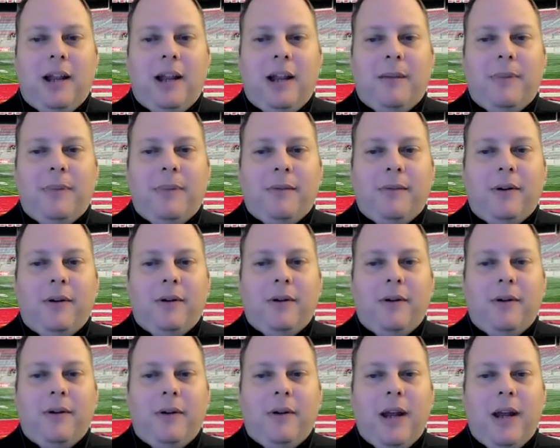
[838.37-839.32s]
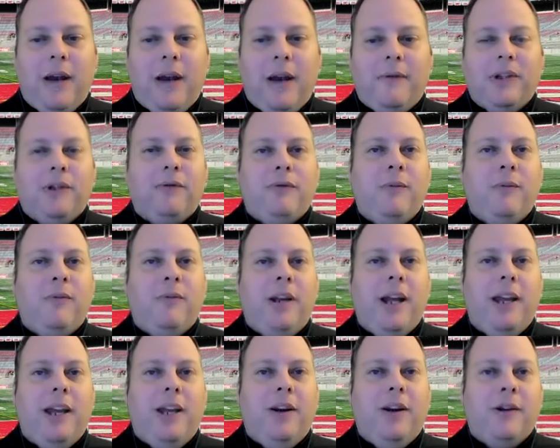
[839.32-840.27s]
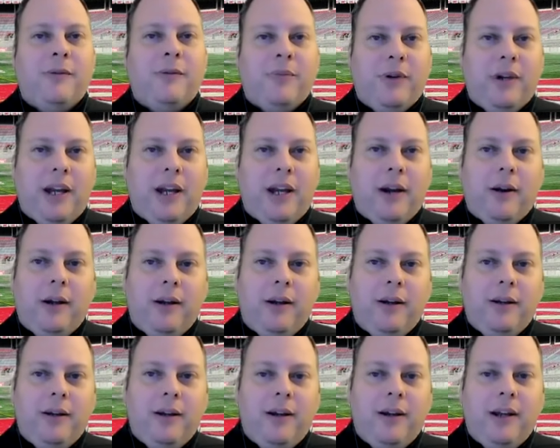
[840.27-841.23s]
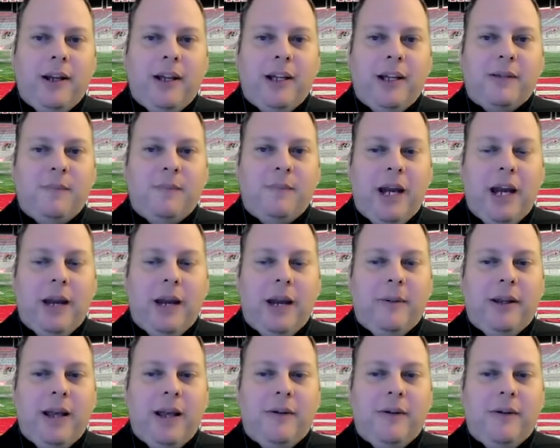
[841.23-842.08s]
Alabama averaging 3.9 yards per carry against Miami.